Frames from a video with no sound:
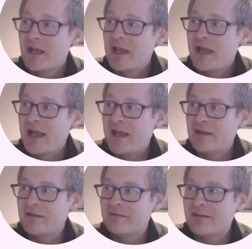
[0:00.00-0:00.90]

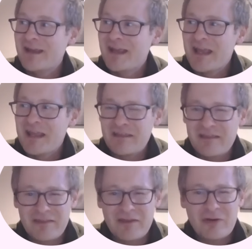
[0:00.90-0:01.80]
And
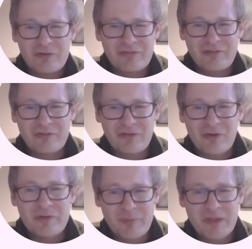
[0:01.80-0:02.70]
there's
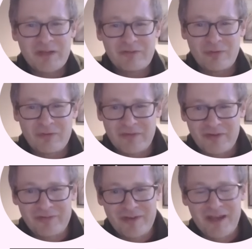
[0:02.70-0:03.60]
always been sort of
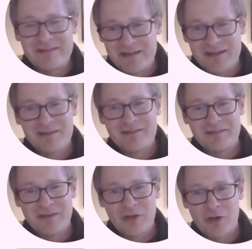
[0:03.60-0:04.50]
this idea
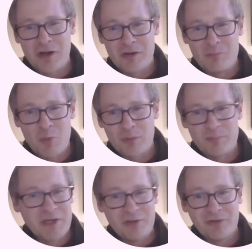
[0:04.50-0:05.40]
that there are more
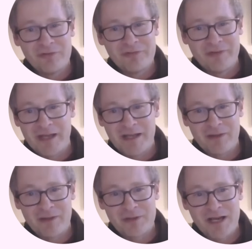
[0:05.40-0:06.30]
beetles than any
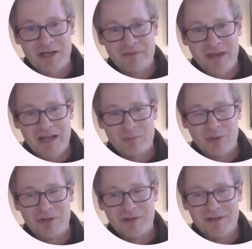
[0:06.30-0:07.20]
other kind of
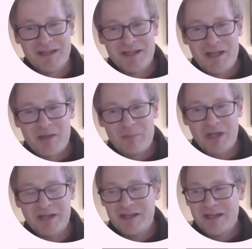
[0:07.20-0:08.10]
animal.
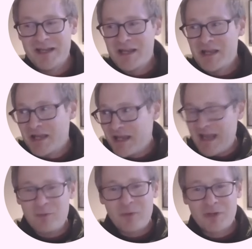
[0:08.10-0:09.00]
But
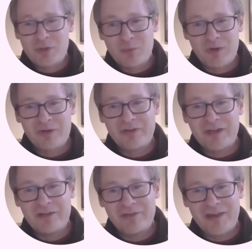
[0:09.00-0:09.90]
anyone who works in
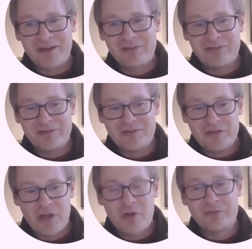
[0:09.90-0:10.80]
insects
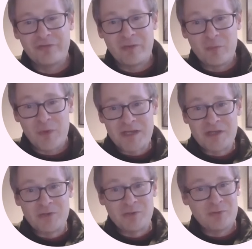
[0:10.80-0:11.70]
knows that when
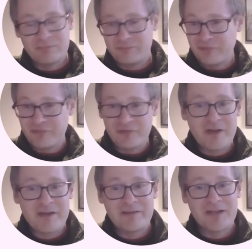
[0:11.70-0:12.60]
you
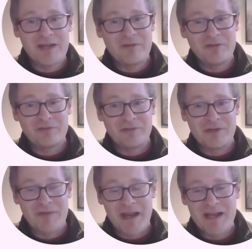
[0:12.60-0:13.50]
study the life
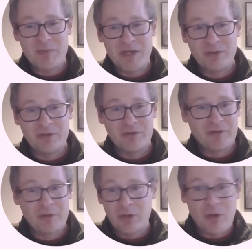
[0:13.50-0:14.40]
history of any beetle,
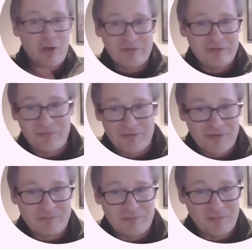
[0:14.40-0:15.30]
there are all these
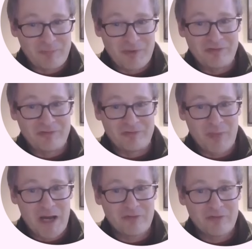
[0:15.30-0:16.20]
different species of
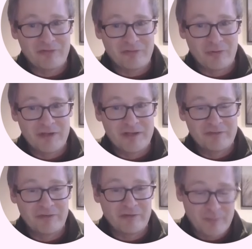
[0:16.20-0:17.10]

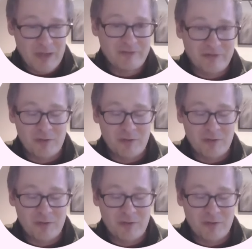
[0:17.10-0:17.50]
parasitoid, so these parasitic